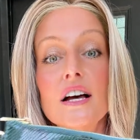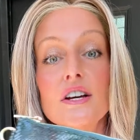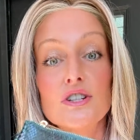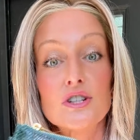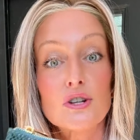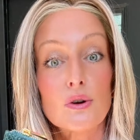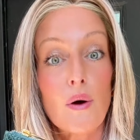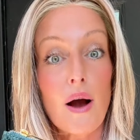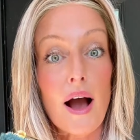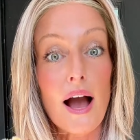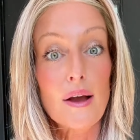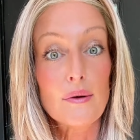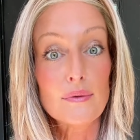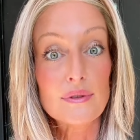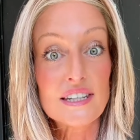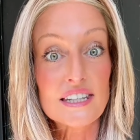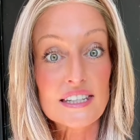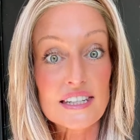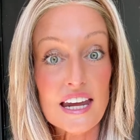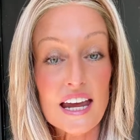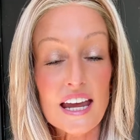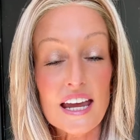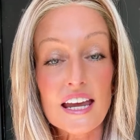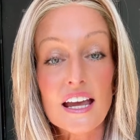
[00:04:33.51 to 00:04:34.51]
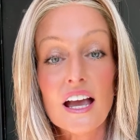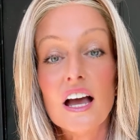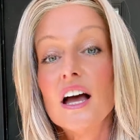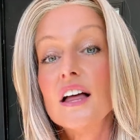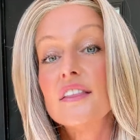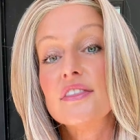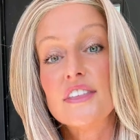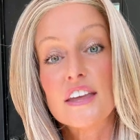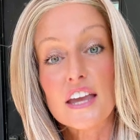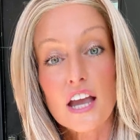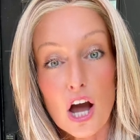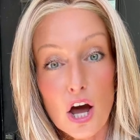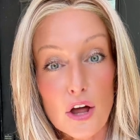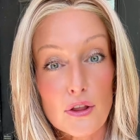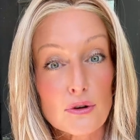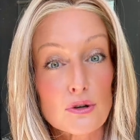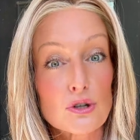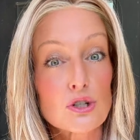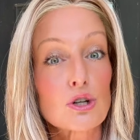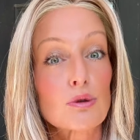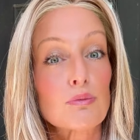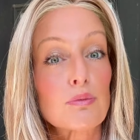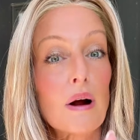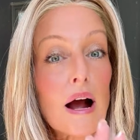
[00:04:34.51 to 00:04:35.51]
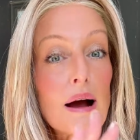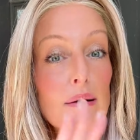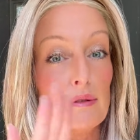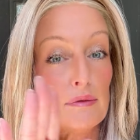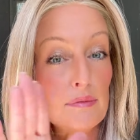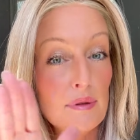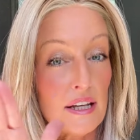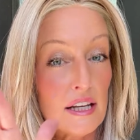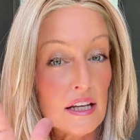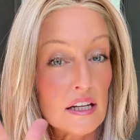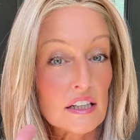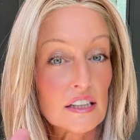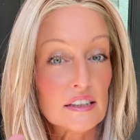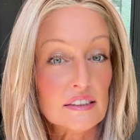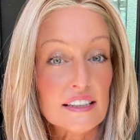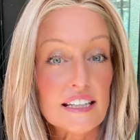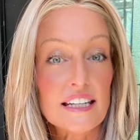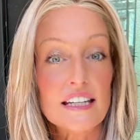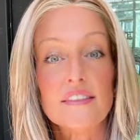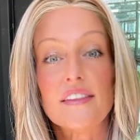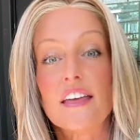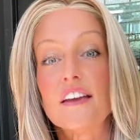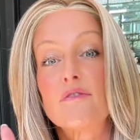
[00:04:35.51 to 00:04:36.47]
So I would say the others are probably going to lean.